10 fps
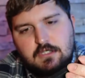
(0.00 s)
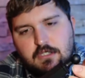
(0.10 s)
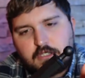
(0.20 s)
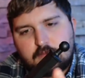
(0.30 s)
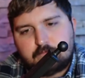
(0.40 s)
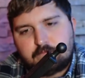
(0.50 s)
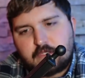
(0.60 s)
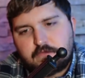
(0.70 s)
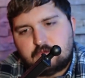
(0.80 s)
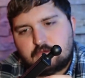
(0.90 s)

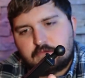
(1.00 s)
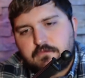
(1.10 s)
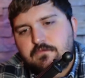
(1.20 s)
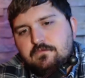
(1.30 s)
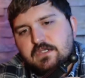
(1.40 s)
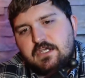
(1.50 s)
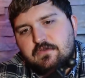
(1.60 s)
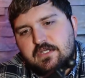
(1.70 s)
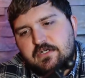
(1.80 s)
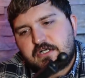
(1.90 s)
I'll do a
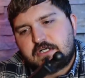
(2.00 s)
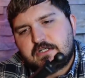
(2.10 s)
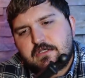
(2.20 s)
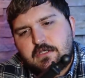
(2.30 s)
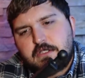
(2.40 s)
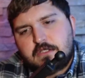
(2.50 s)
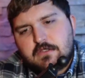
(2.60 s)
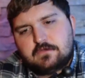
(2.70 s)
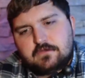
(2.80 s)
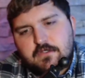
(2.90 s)
video later on.
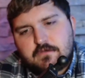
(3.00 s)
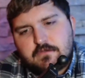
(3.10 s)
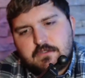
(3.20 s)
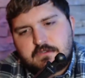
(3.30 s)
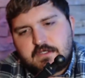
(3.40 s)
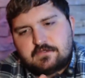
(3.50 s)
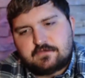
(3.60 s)
So that's